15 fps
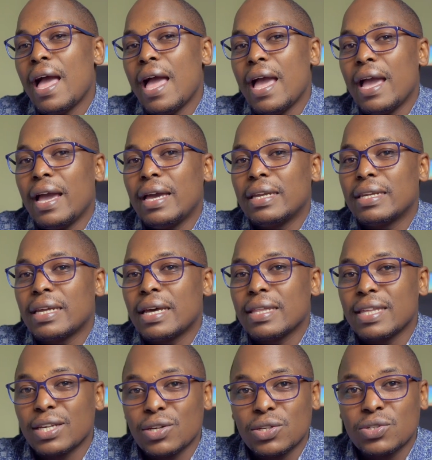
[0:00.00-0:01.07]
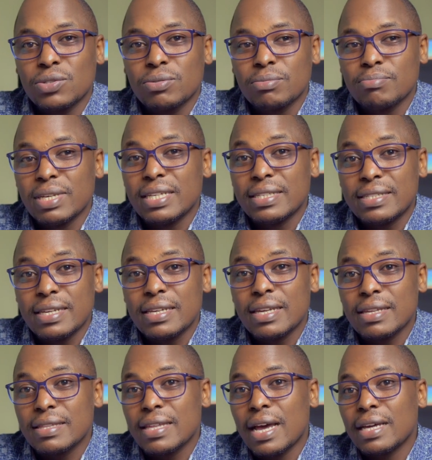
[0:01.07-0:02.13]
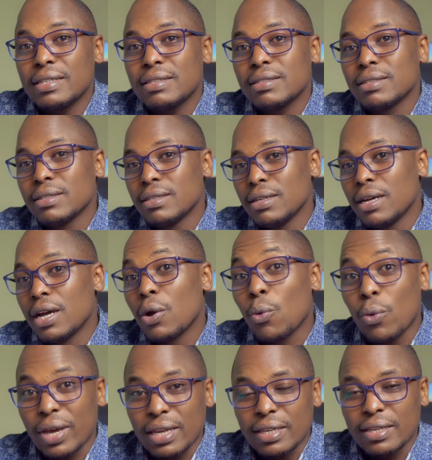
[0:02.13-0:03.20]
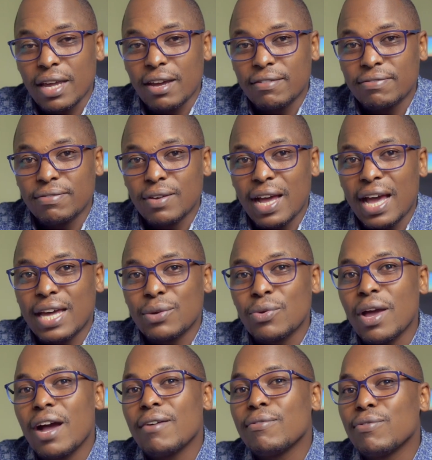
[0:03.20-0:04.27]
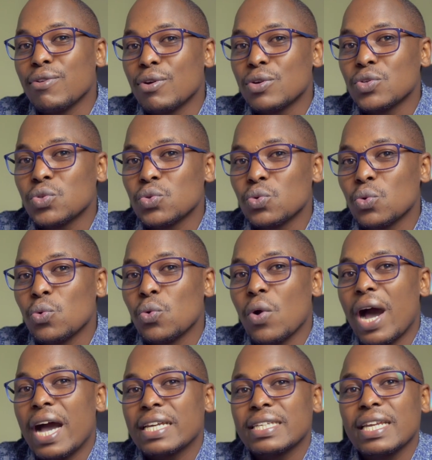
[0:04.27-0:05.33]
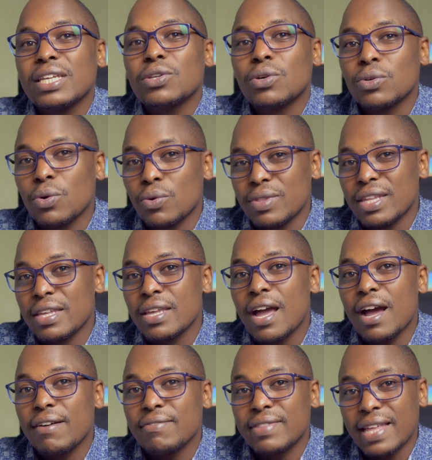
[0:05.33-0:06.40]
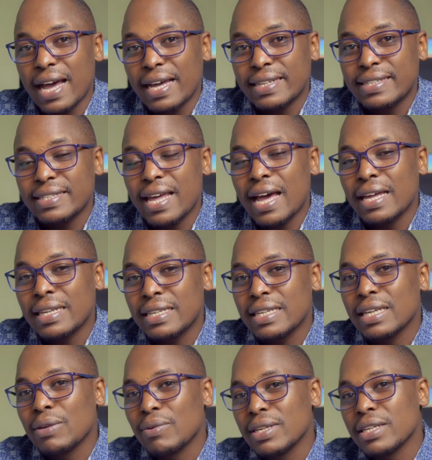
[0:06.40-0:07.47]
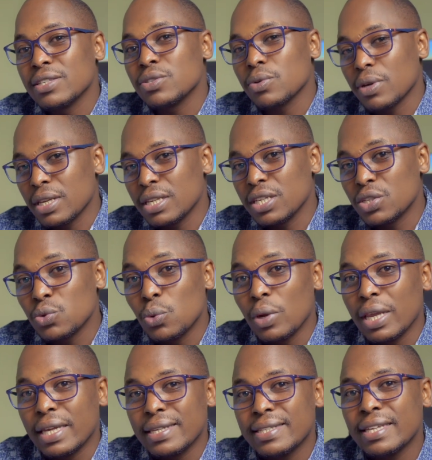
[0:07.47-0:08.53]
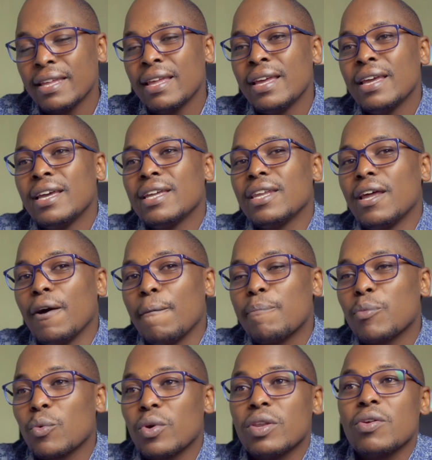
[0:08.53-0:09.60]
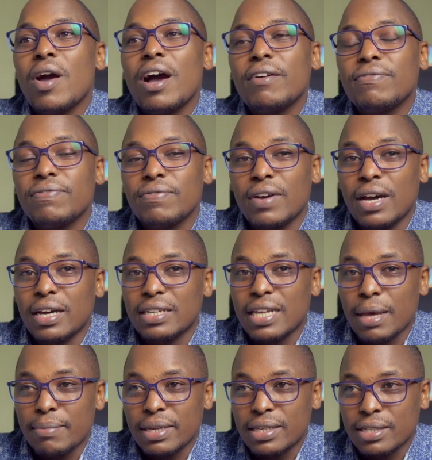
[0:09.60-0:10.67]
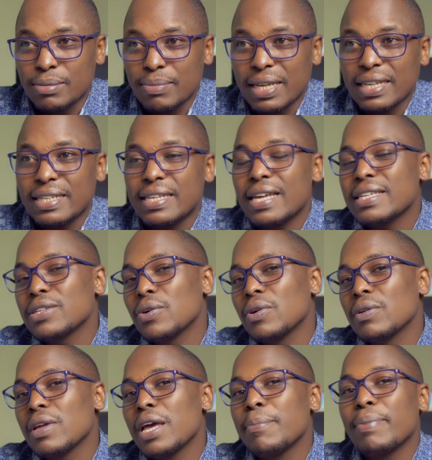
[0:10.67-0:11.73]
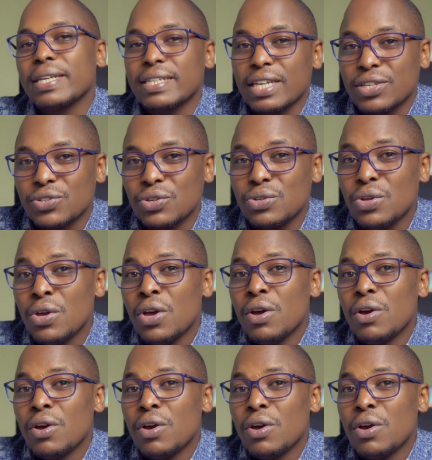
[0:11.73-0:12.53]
and they're not maintaining that well enough. And we have those who actually don't know they have that until when it's already too late. Now, when you have diabetes mellitus or hypertension,